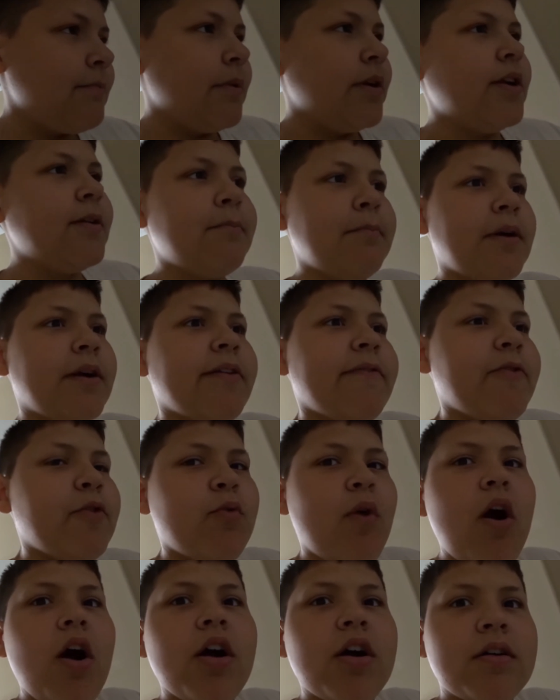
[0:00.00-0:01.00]
but, it, but if
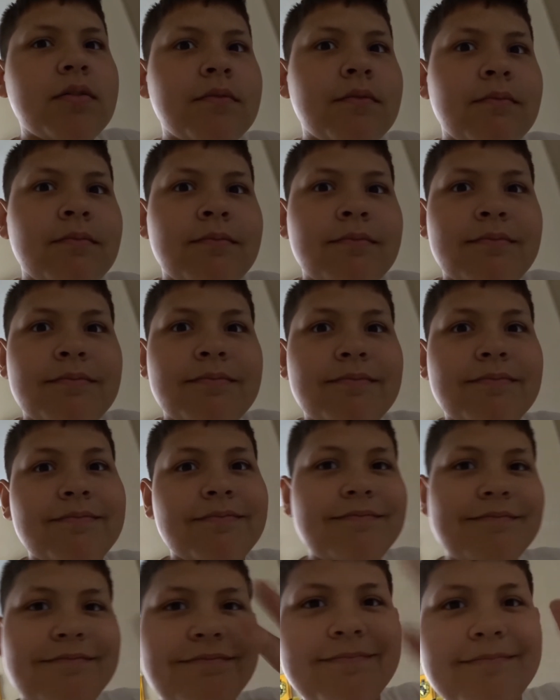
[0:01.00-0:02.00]
you are,
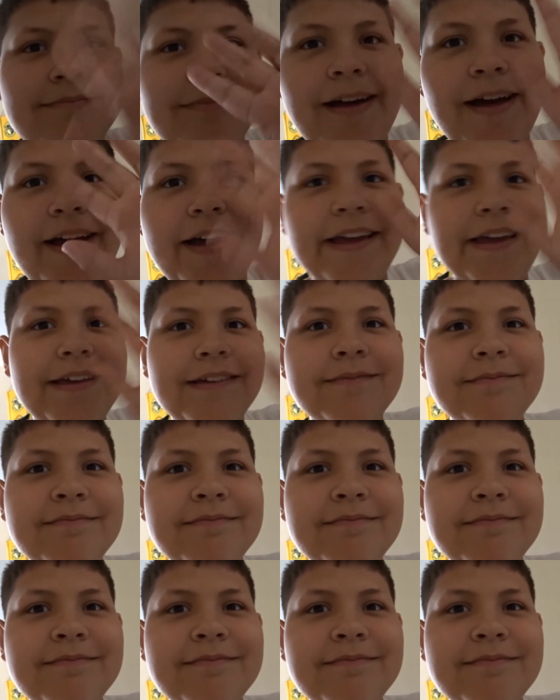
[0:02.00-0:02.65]
hi.